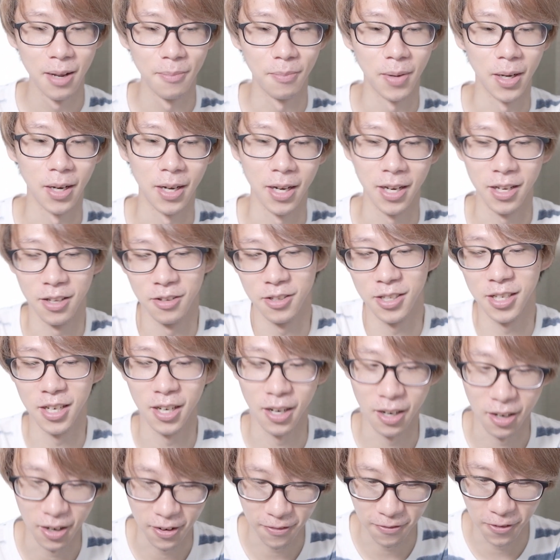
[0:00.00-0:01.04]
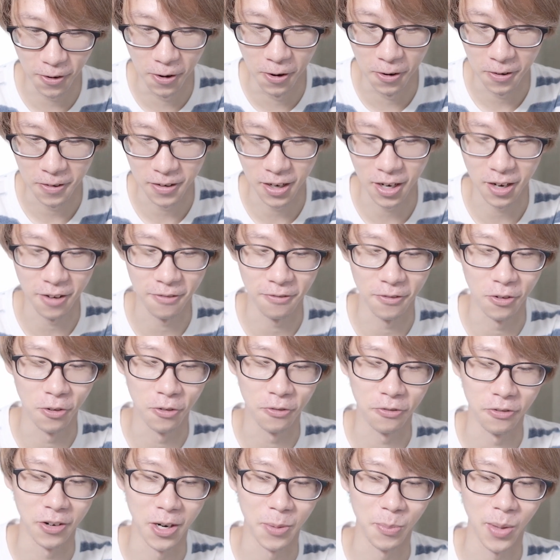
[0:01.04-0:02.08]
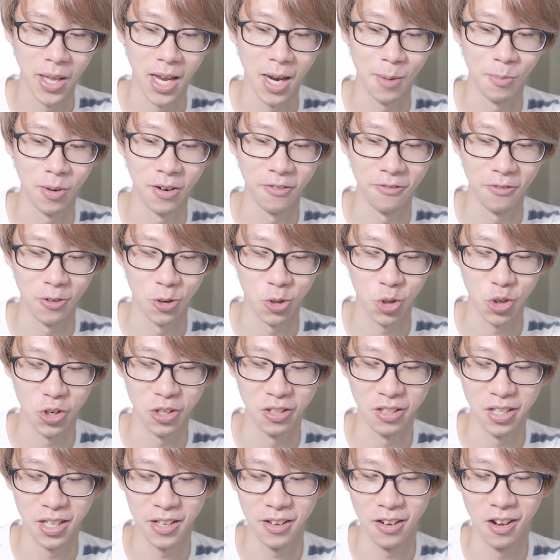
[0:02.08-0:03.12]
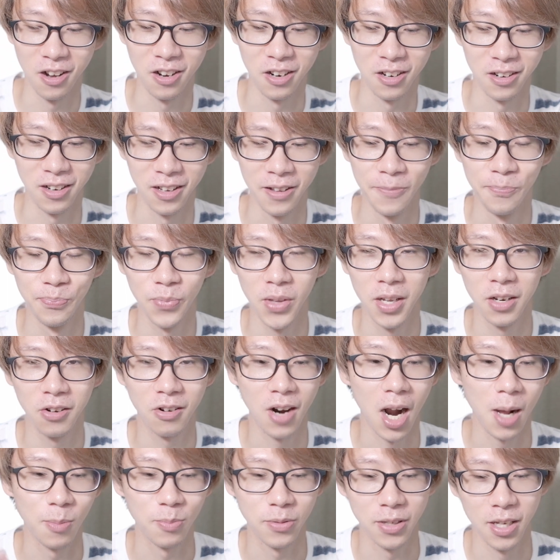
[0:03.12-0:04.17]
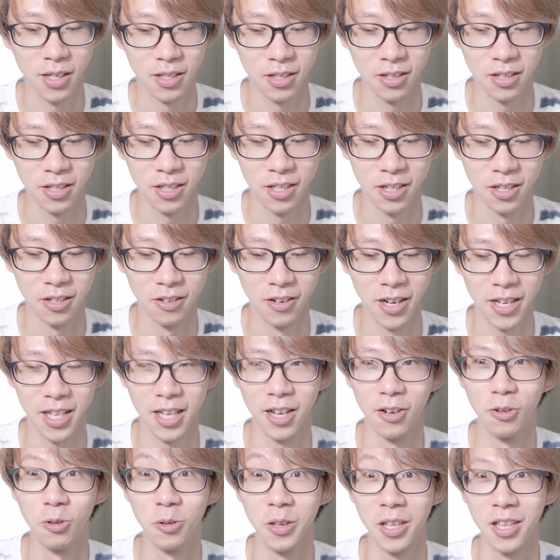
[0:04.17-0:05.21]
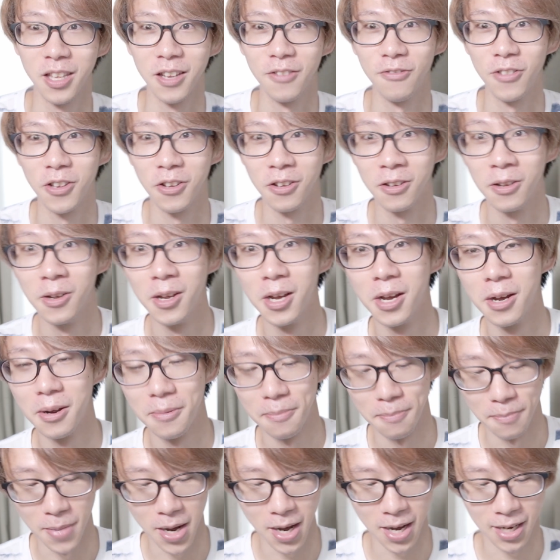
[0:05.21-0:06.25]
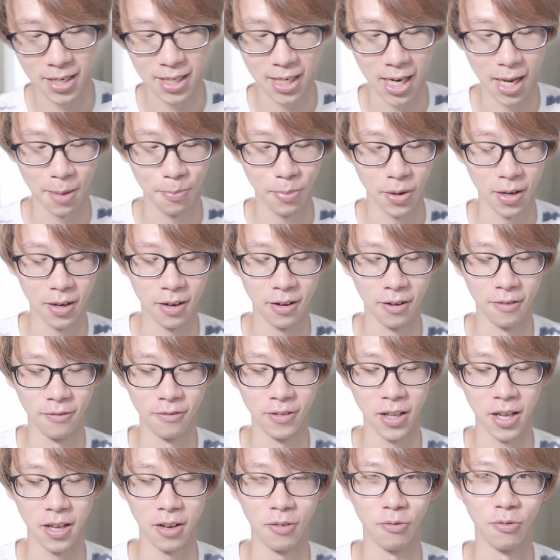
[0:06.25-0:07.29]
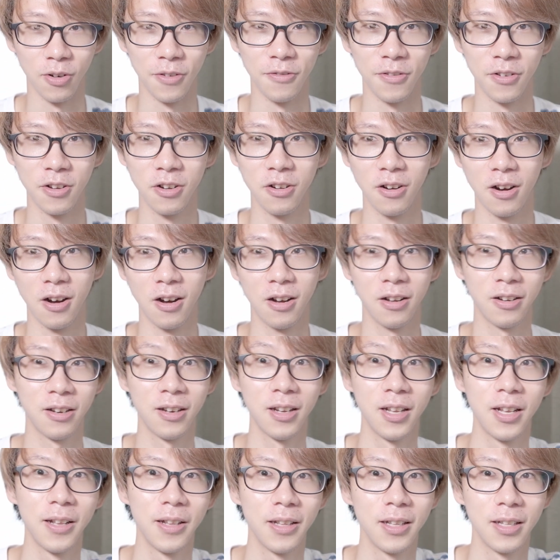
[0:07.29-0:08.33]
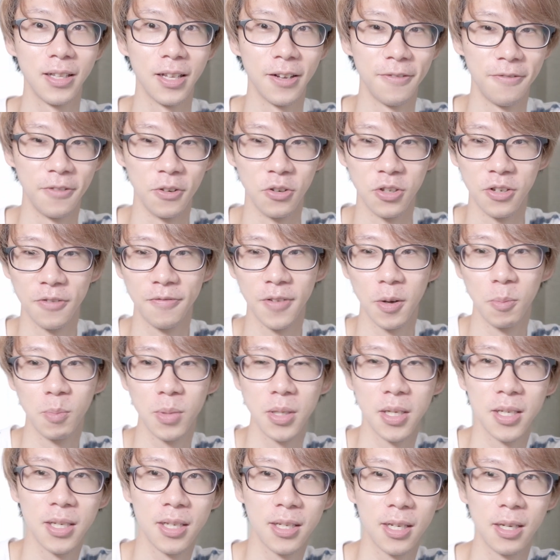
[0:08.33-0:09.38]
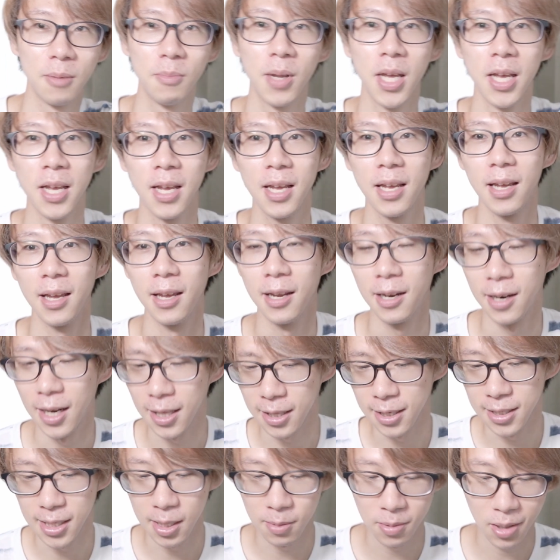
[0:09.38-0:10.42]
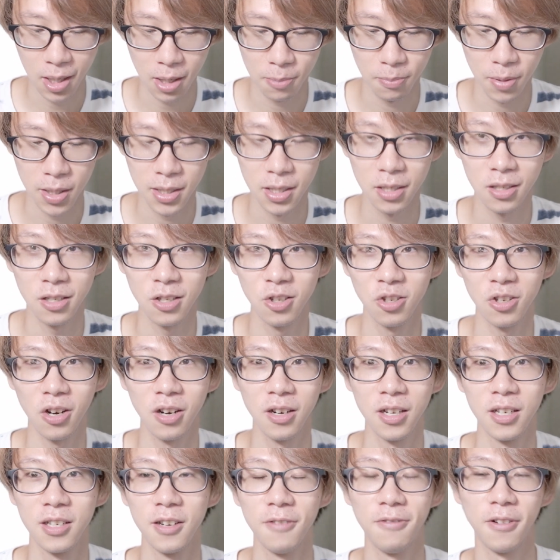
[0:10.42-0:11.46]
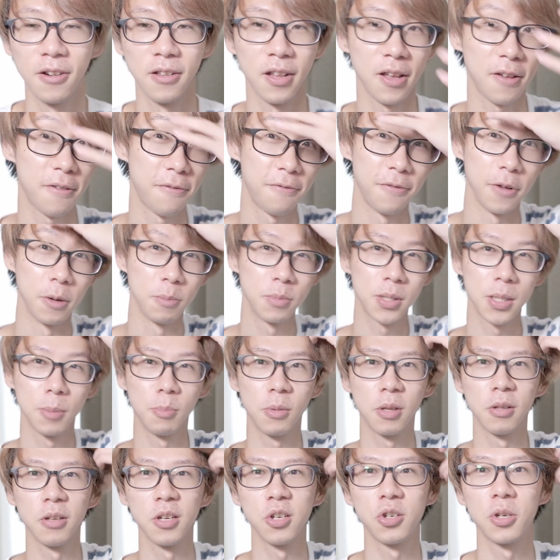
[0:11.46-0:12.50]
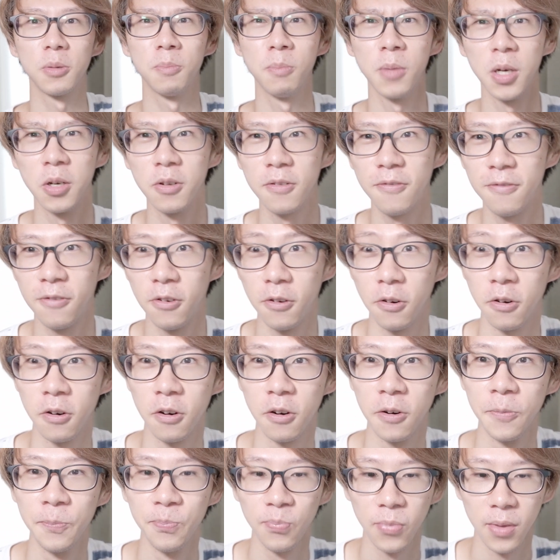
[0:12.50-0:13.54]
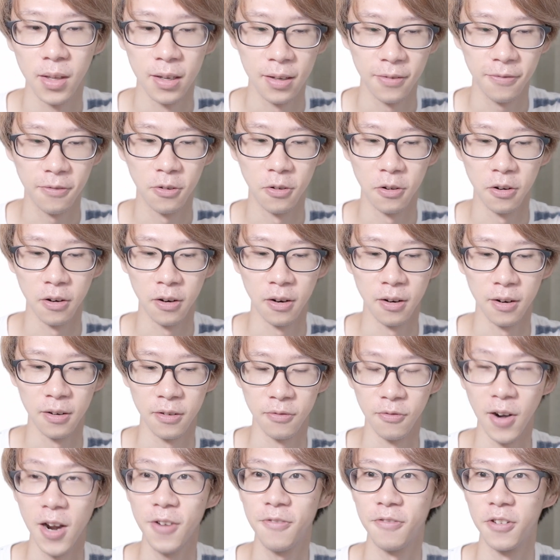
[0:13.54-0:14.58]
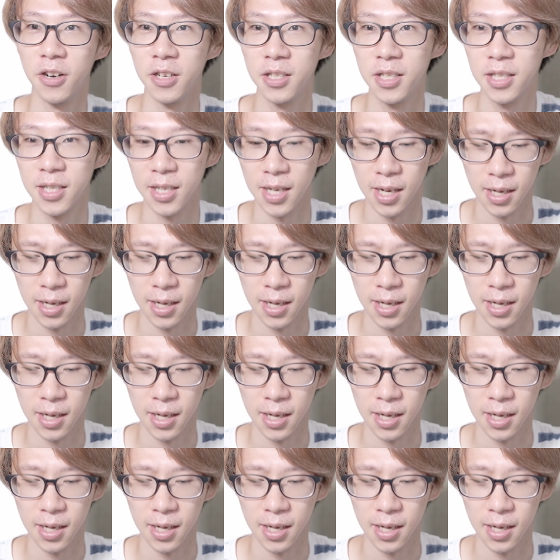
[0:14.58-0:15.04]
But I use it on a full, not a full frame camera, unfortunately, on a crop sensor. So I can only give you my type of like review on the Fuji film system, and at the same time basically shot in different like film simulation mode for reference.